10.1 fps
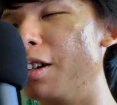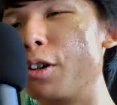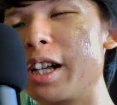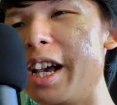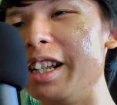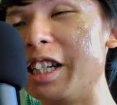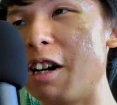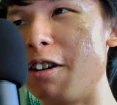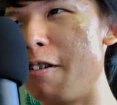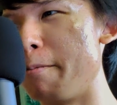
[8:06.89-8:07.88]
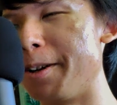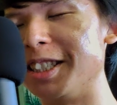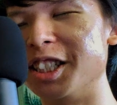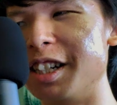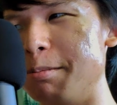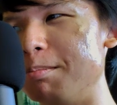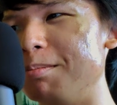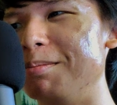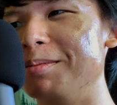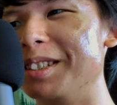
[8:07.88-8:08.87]
Okay, now everybody shut up.
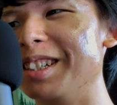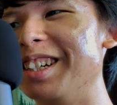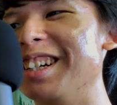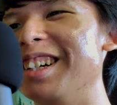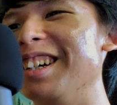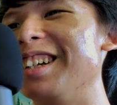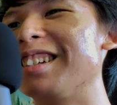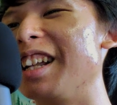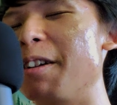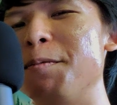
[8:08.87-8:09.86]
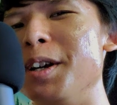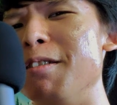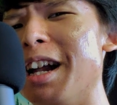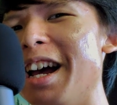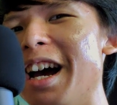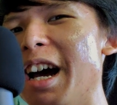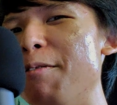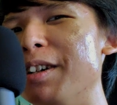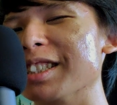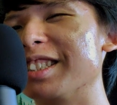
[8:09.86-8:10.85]
That feel like I
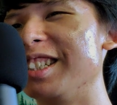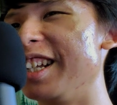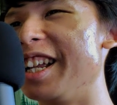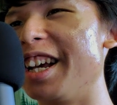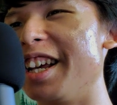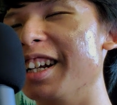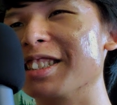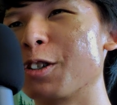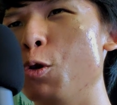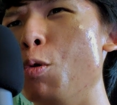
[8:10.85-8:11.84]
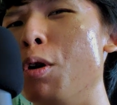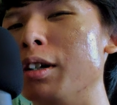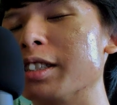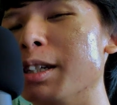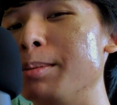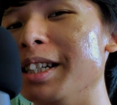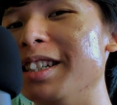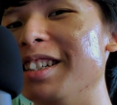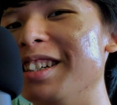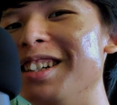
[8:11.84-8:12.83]
was reading in a school or something
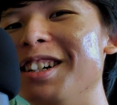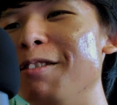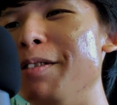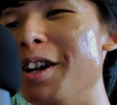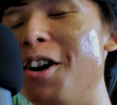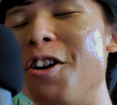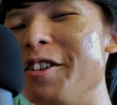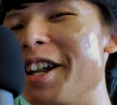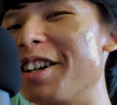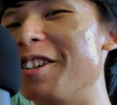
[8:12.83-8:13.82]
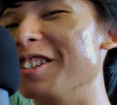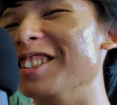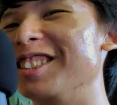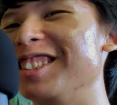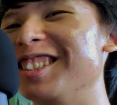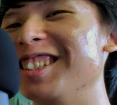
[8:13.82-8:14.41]
with all that noise.